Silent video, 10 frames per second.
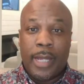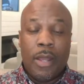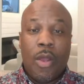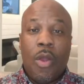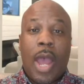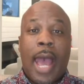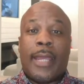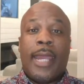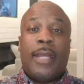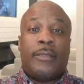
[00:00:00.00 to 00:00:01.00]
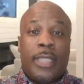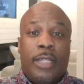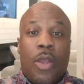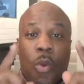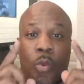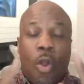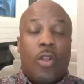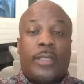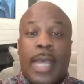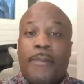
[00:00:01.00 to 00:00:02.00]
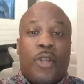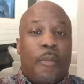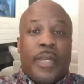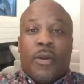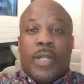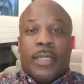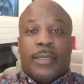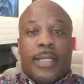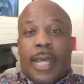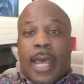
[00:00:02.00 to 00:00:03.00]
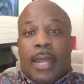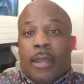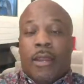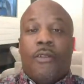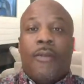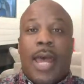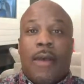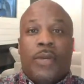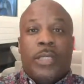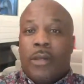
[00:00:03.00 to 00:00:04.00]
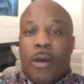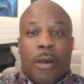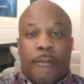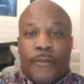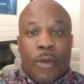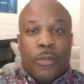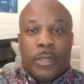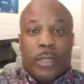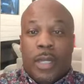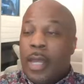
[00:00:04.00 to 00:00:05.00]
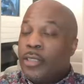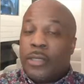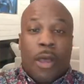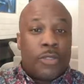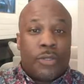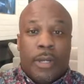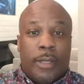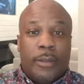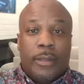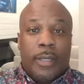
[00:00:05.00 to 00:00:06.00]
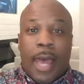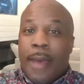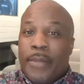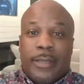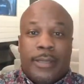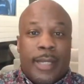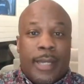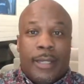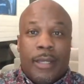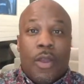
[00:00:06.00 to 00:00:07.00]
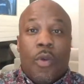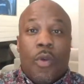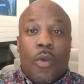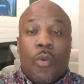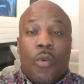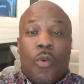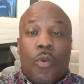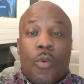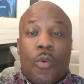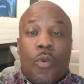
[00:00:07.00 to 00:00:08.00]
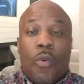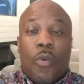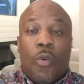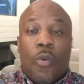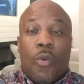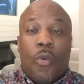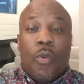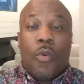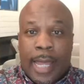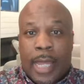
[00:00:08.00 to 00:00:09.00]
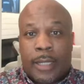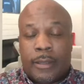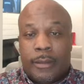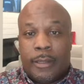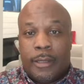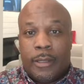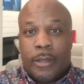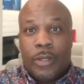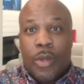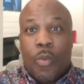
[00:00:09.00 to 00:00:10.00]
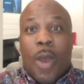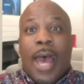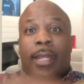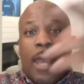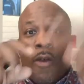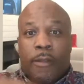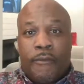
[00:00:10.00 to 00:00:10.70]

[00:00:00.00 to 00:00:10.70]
game is being played, I guarantee Warren Sapp don't be over there sitting down around with his arm folded and starstruck. I bet you that Warren Sapp gonna be coaching on the sideline